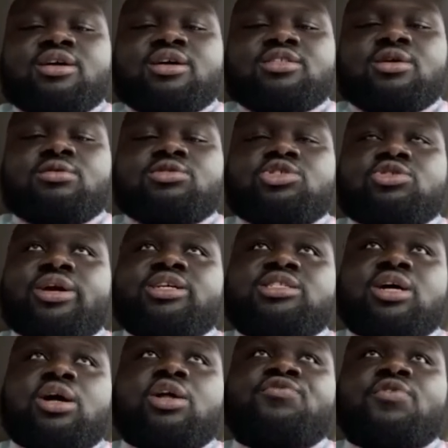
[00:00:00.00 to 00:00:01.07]
So Trey
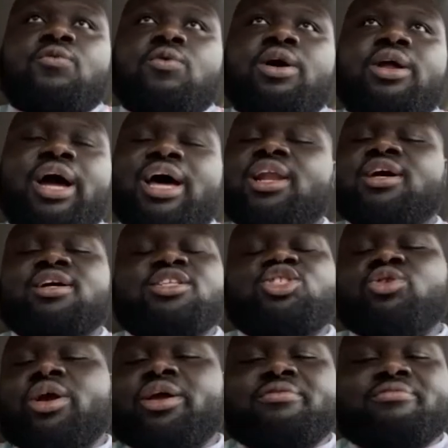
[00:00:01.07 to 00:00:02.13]
Songz for one. I love
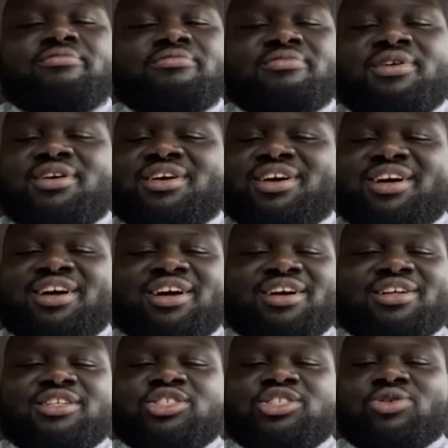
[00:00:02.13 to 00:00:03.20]
Drake.
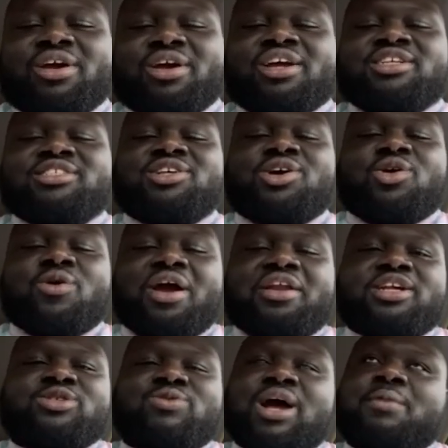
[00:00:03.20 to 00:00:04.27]
Drake is the
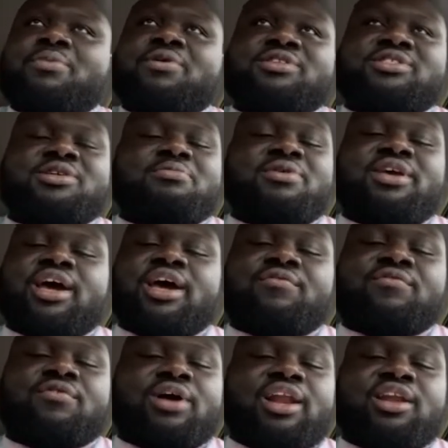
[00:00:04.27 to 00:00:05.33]
greatest rapper to me
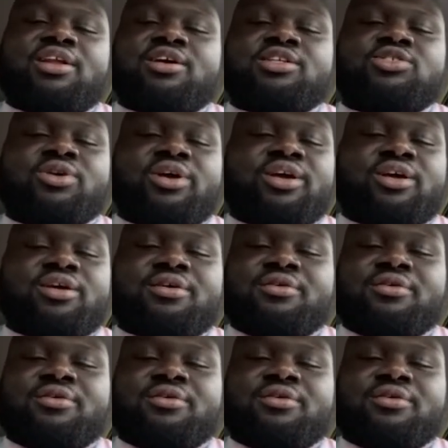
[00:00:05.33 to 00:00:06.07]
ever. I love Drake.